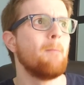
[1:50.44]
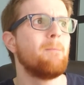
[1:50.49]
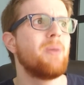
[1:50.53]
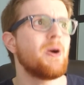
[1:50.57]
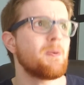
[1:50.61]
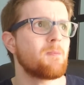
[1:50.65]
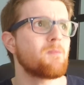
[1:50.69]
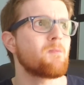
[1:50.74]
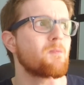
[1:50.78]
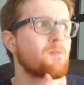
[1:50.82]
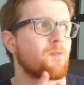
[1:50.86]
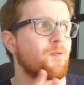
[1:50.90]

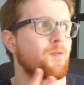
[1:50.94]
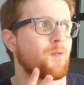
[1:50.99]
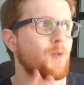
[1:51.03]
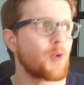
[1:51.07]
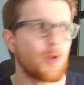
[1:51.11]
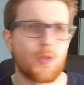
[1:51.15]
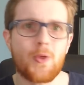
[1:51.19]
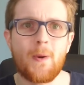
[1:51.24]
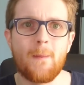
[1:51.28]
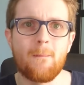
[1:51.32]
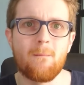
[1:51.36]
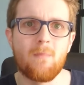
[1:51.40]
but
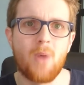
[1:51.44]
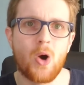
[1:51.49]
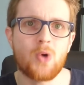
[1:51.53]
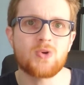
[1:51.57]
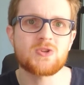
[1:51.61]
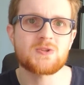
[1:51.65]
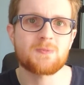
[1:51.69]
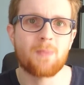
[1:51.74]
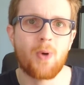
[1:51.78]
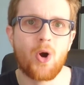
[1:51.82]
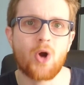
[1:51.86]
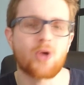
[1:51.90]
for the
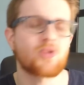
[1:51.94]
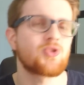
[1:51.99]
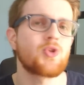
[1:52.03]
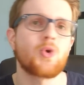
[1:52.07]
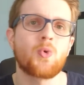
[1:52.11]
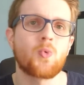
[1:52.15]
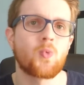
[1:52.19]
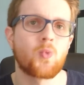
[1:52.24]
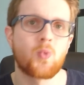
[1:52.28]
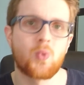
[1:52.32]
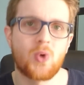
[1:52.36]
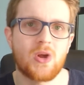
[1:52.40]
most part,
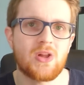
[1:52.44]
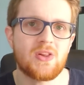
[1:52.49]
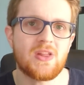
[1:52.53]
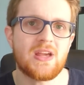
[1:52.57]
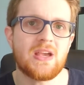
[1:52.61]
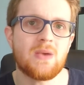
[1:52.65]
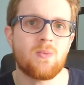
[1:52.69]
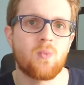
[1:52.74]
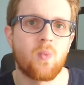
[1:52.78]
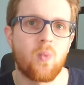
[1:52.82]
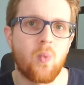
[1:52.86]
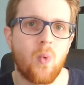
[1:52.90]
there
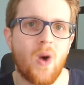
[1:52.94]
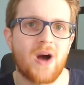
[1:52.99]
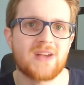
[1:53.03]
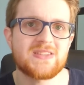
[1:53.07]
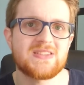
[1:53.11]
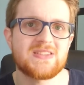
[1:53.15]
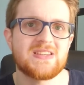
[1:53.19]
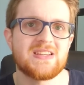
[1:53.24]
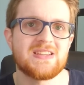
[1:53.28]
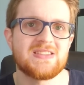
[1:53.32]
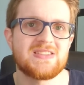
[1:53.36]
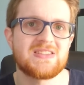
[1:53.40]
really
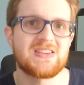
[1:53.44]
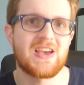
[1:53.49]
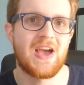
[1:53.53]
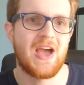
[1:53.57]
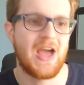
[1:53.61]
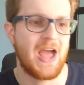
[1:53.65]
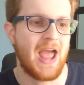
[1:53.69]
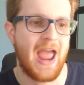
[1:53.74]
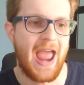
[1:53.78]
wasn't,